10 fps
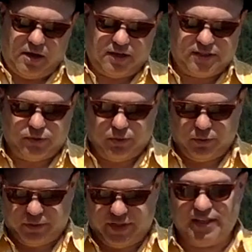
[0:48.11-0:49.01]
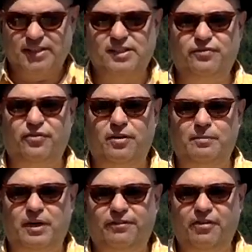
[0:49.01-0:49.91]
So this is
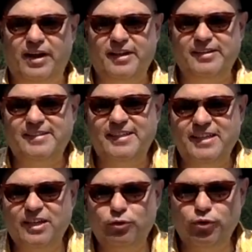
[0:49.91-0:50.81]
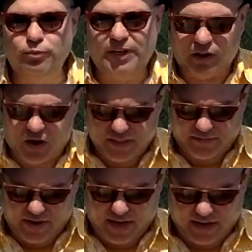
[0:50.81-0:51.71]
from Frankie's Tiki Room in
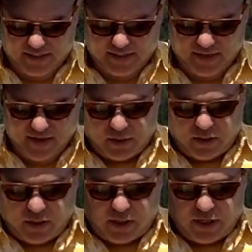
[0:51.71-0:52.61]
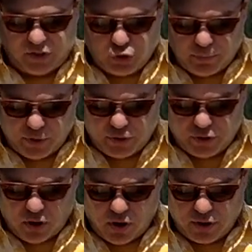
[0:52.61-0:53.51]
Las Vegas. A
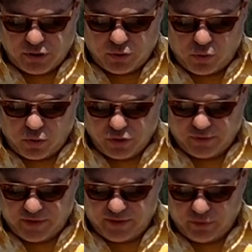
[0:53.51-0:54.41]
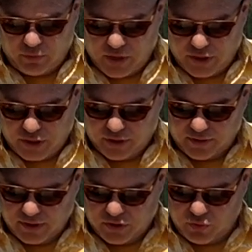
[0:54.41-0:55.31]
supercharged orange flavored rush.
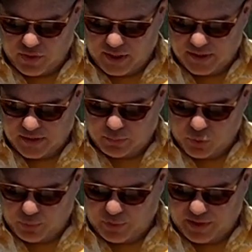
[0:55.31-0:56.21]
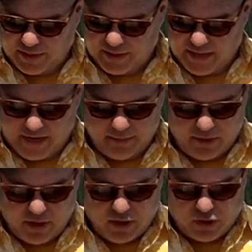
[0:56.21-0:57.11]
This drink is appropriately
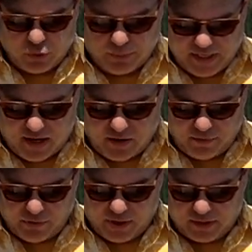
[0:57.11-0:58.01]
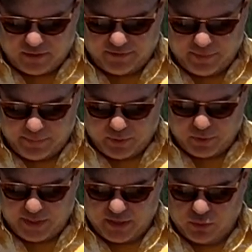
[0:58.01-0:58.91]
named, so be careful not to flip your
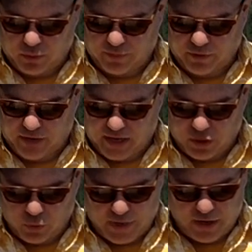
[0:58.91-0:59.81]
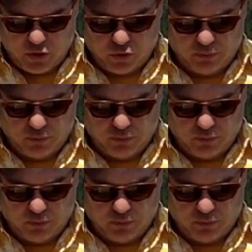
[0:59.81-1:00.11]
lid or forget your way home.